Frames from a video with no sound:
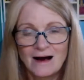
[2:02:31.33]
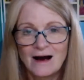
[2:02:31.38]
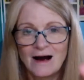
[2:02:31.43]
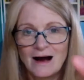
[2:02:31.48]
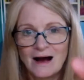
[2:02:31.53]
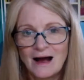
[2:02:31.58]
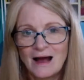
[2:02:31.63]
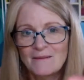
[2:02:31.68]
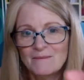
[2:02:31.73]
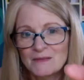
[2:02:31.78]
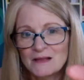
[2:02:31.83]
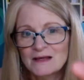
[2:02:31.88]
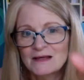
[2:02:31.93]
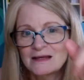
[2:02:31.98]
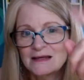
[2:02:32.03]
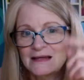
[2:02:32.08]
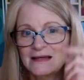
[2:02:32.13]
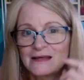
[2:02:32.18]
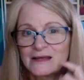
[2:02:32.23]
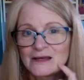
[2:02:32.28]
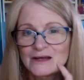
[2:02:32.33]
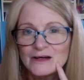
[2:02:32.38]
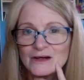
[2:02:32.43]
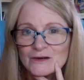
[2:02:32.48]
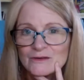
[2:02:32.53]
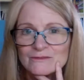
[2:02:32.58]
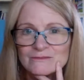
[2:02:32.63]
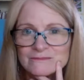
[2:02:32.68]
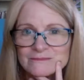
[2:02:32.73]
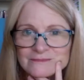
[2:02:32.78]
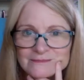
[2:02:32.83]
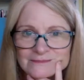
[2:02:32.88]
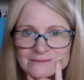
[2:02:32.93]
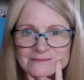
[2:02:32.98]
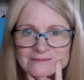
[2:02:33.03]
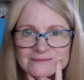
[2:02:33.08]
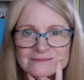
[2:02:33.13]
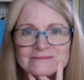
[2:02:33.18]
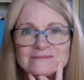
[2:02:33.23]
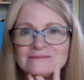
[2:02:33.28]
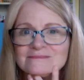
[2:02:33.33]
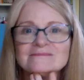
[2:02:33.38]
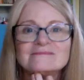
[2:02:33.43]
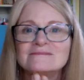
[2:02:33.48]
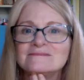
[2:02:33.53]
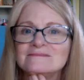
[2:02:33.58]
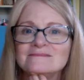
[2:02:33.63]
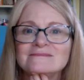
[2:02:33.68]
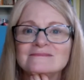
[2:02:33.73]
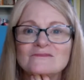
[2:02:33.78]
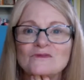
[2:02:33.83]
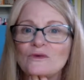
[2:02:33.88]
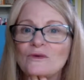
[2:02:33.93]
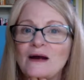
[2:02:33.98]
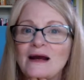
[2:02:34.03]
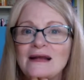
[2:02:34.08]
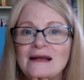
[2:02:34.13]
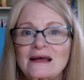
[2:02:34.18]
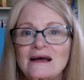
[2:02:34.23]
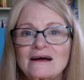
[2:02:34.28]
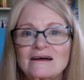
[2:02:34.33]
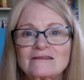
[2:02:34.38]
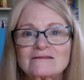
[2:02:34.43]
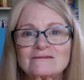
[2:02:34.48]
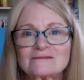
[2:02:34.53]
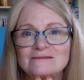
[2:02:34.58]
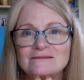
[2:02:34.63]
I'm looking at you right now.